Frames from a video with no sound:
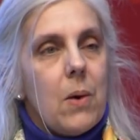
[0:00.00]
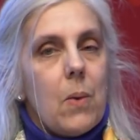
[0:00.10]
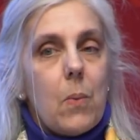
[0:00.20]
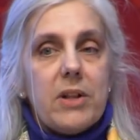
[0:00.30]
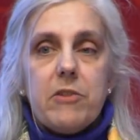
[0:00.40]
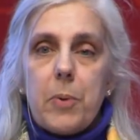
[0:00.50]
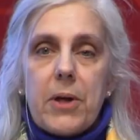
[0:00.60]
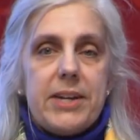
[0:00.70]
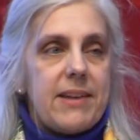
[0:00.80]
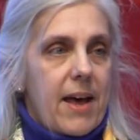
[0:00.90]
Once
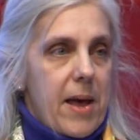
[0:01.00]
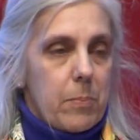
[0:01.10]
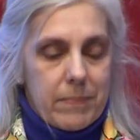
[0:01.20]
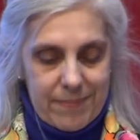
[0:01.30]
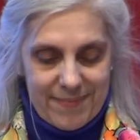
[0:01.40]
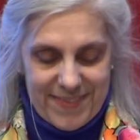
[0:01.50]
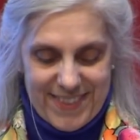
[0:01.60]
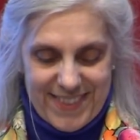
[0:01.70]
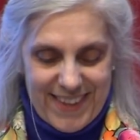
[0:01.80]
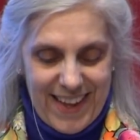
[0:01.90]
upon a time,
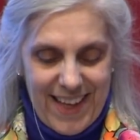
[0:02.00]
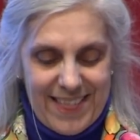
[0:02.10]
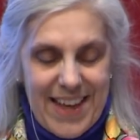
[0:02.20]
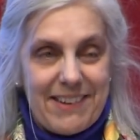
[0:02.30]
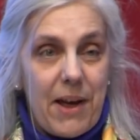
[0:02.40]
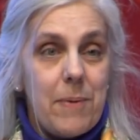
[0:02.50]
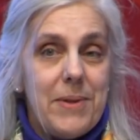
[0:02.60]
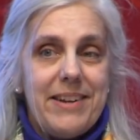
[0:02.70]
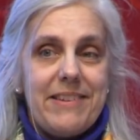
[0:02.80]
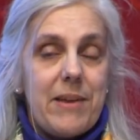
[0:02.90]
that time
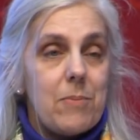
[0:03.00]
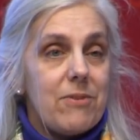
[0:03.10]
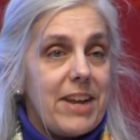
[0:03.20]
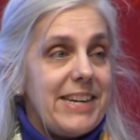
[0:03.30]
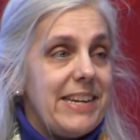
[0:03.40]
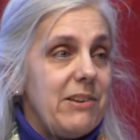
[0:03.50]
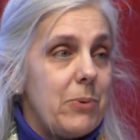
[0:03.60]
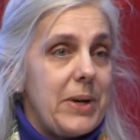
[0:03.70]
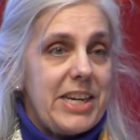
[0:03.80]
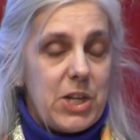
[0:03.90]
being December of
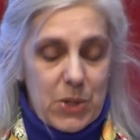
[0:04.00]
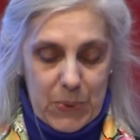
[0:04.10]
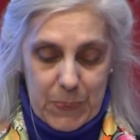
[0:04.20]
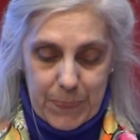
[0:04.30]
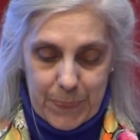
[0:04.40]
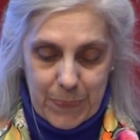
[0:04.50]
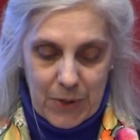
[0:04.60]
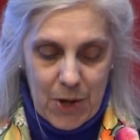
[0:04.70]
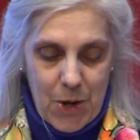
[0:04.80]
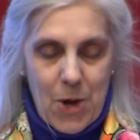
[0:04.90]
1922,
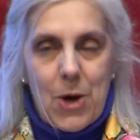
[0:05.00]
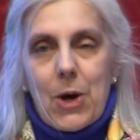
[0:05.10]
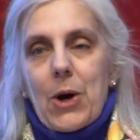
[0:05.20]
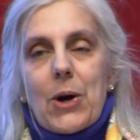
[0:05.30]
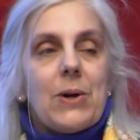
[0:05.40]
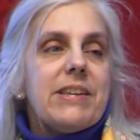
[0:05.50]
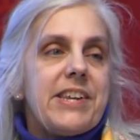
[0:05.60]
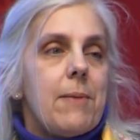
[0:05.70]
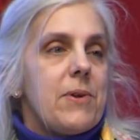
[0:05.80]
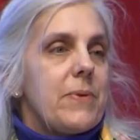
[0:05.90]
Ernest
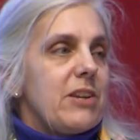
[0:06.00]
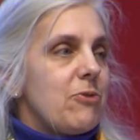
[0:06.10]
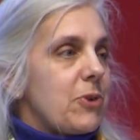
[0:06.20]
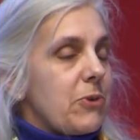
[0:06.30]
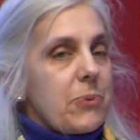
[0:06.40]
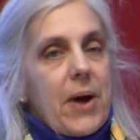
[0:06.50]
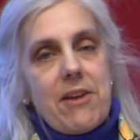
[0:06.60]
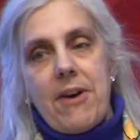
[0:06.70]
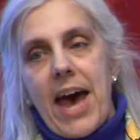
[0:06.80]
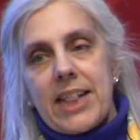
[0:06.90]
Hemingway's first
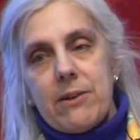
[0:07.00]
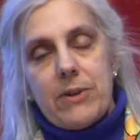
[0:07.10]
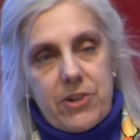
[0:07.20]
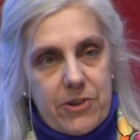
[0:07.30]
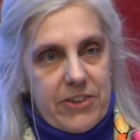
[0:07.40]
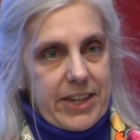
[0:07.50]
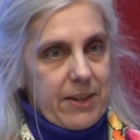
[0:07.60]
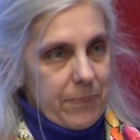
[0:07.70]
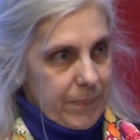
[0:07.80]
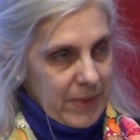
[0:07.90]
wife, Hadley
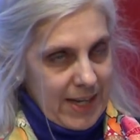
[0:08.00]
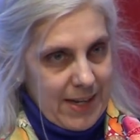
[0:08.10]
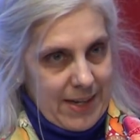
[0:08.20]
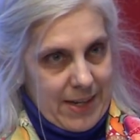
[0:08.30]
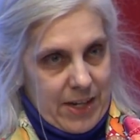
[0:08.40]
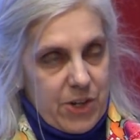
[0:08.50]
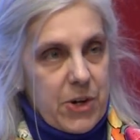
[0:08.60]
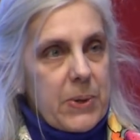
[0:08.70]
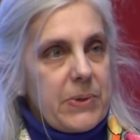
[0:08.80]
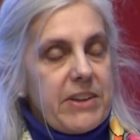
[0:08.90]
Richardson,
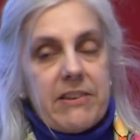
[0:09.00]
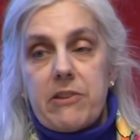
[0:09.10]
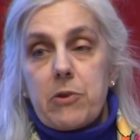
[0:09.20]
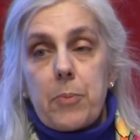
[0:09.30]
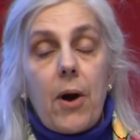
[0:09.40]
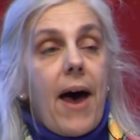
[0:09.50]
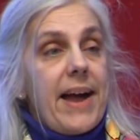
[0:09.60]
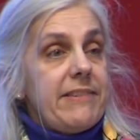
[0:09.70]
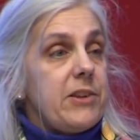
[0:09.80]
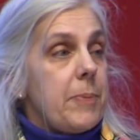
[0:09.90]
chose as a
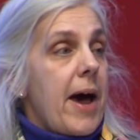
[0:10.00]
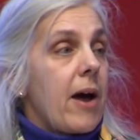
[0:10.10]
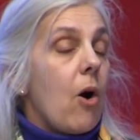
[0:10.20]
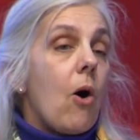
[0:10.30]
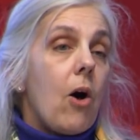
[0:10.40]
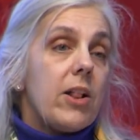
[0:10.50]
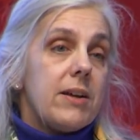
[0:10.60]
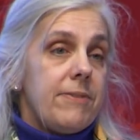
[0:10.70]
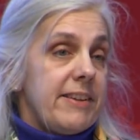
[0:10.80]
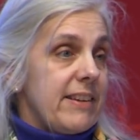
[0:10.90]
surprise to pack all
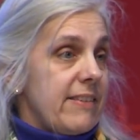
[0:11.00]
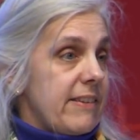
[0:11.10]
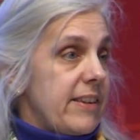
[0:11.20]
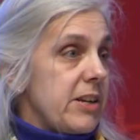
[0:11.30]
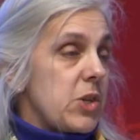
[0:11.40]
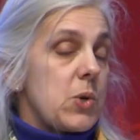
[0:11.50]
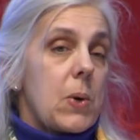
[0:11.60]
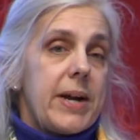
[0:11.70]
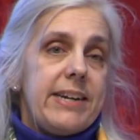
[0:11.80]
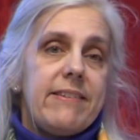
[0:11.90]
of his existing
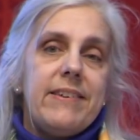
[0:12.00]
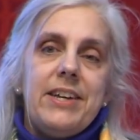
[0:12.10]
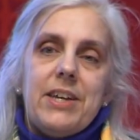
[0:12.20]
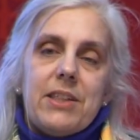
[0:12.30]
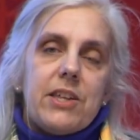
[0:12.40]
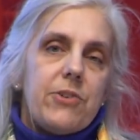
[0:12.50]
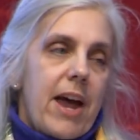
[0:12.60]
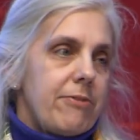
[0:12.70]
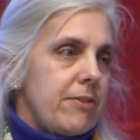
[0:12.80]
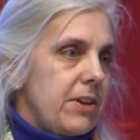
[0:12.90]
stories, the
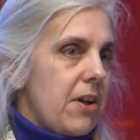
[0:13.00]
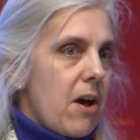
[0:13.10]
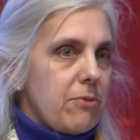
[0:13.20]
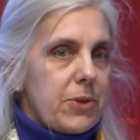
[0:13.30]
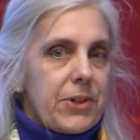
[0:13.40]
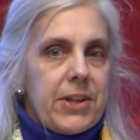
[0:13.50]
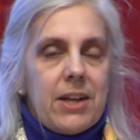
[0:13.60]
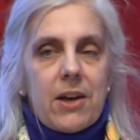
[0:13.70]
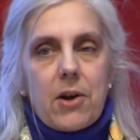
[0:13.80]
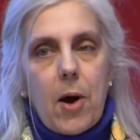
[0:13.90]
draft of a novel,
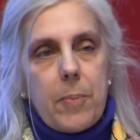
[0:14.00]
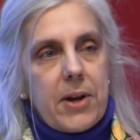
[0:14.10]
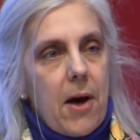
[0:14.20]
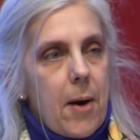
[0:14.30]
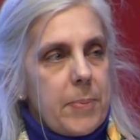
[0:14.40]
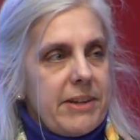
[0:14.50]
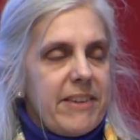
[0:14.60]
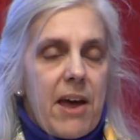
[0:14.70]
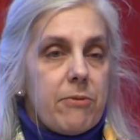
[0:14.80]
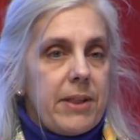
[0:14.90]
carbon
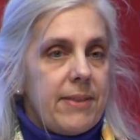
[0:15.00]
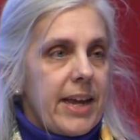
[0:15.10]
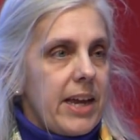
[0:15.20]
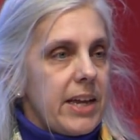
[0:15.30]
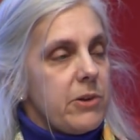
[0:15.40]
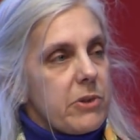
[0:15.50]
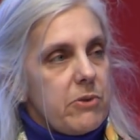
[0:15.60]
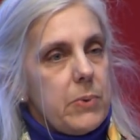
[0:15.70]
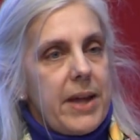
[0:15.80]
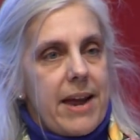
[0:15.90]
copies, everything into a
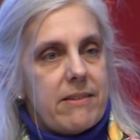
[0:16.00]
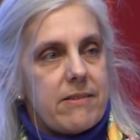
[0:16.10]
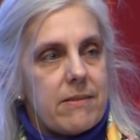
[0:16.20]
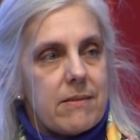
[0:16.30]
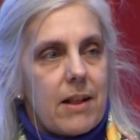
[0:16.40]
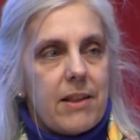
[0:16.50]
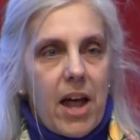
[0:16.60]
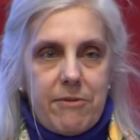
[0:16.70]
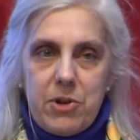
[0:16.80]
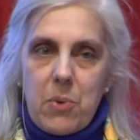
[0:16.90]
suitcase. A
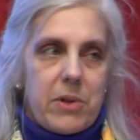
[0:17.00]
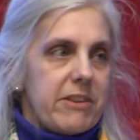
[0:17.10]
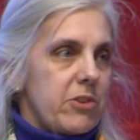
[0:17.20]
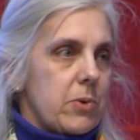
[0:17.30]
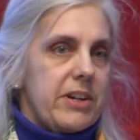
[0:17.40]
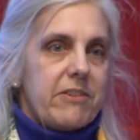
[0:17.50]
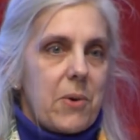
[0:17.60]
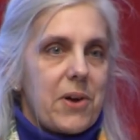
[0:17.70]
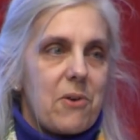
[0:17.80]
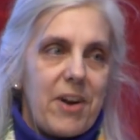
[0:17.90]
lot of you know where the story is
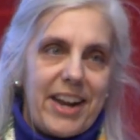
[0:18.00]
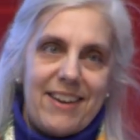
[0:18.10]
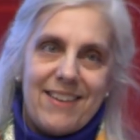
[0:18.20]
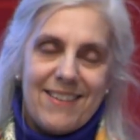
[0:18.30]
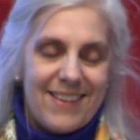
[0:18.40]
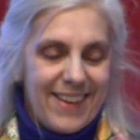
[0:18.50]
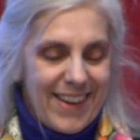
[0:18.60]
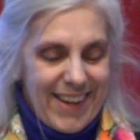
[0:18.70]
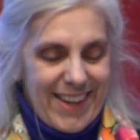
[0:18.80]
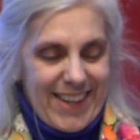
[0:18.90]
going already.
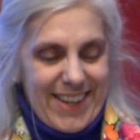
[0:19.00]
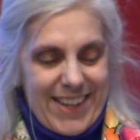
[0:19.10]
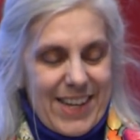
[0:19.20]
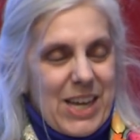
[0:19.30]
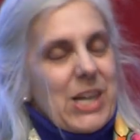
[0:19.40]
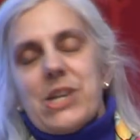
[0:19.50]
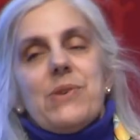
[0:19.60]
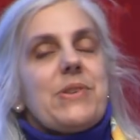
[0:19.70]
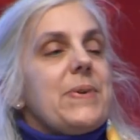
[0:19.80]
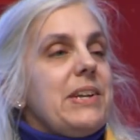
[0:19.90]
She
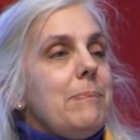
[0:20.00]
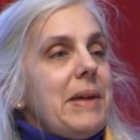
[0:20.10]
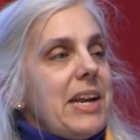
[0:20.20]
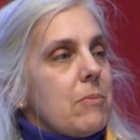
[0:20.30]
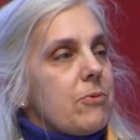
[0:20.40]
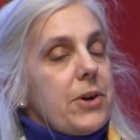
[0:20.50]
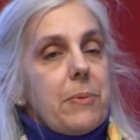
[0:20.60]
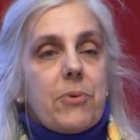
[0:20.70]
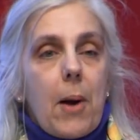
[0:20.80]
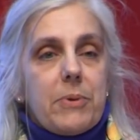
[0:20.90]
was going to meet him for an
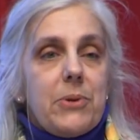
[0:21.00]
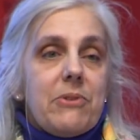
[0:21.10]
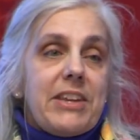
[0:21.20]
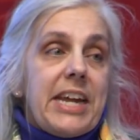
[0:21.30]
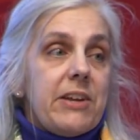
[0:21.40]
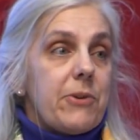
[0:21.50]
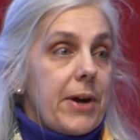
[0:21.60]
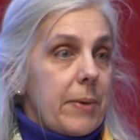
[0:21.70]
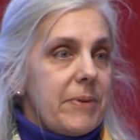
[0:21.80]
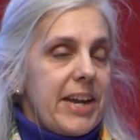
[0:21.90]
impromptu skiing
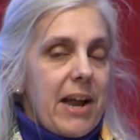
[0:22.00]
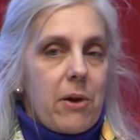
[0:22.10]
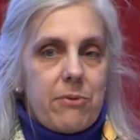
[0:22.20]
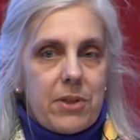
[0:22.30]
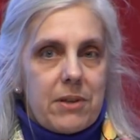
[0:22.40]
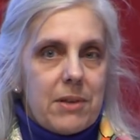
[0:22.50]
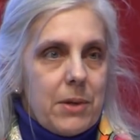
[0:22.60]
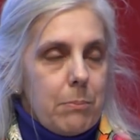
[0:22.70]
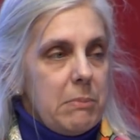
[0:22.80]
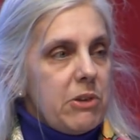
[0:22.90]
trip to get out of the
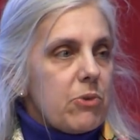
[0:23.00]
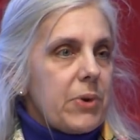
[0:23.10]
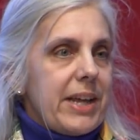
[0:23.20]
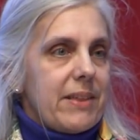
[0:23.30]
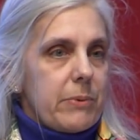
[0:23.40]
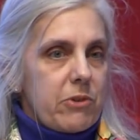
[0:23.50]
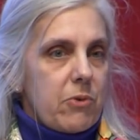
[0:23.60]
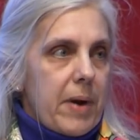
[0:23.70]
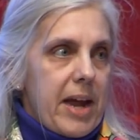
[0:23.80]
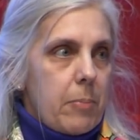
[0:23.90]
misery that was
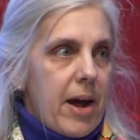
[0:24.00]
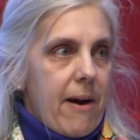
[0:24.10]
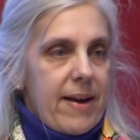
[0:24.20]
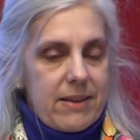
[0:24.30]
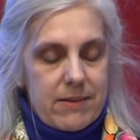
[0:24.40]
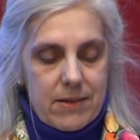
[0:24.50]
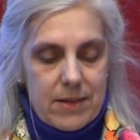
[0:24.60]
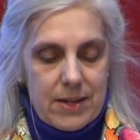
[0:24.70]
gray Paris.